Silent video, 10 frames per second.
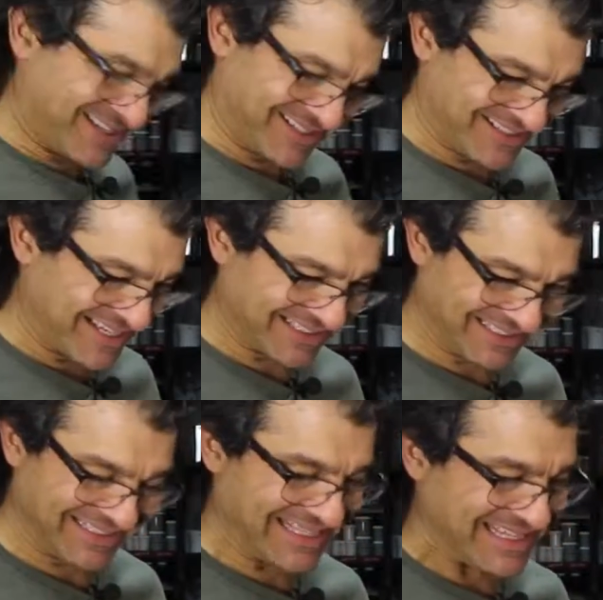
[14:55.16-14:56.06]
It does not
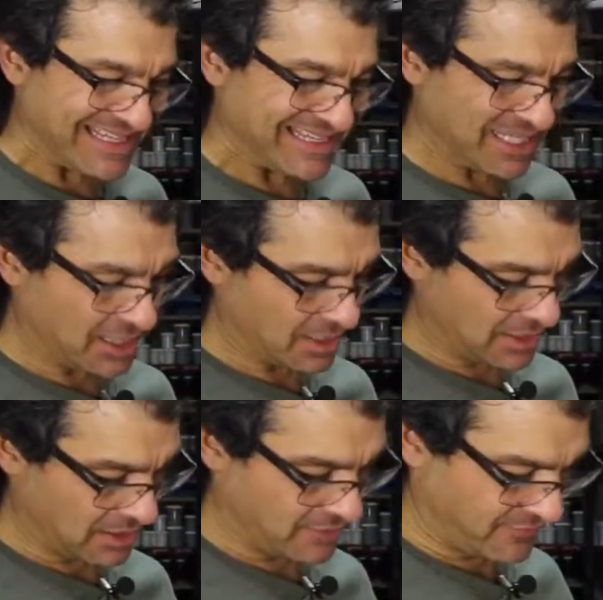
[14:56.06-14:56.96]
need the heat
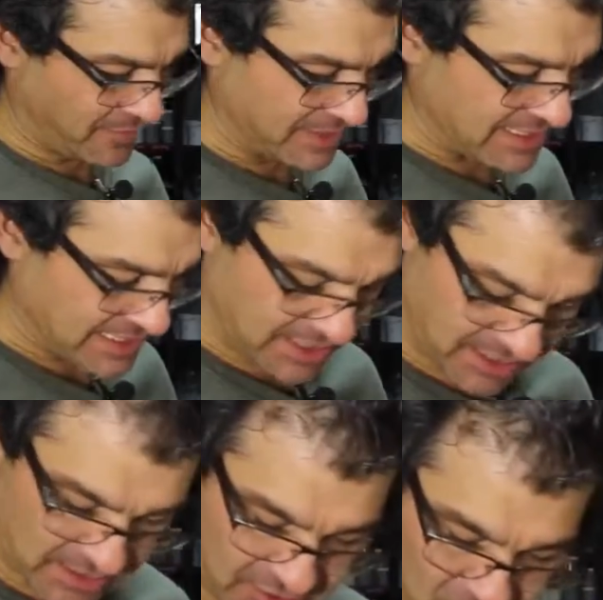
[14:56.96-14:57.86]
from the heat
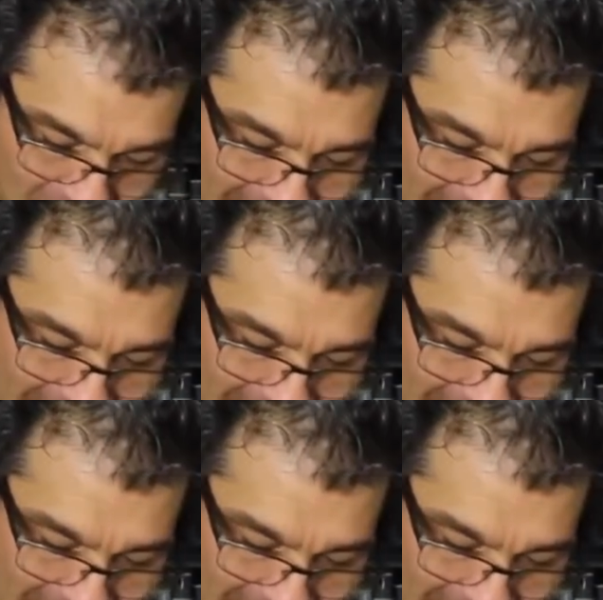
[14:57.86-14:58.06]
gun. It's too